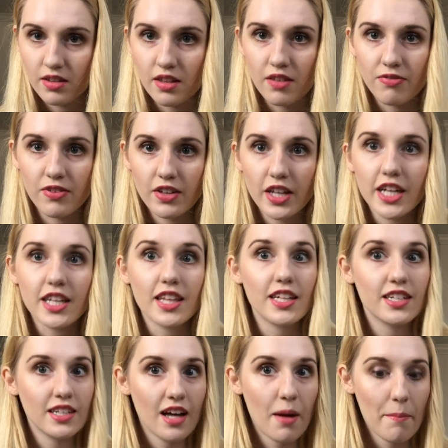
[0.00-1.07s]
They feel like they
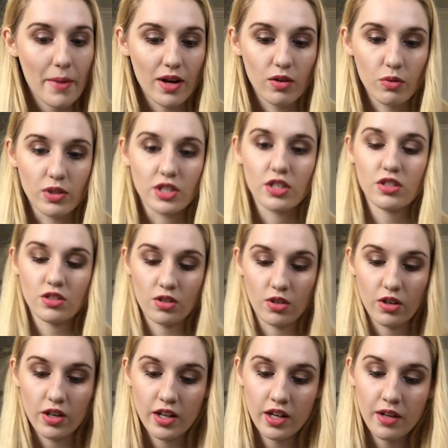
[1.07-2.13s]
did not melt, which is
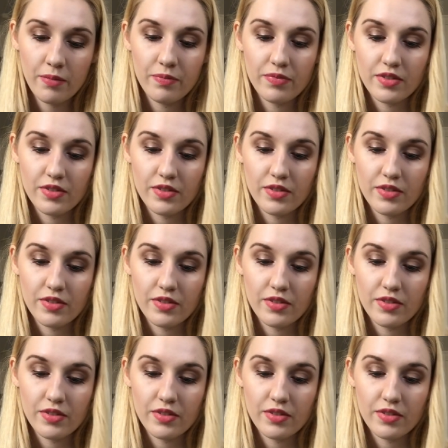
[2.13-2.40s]
good.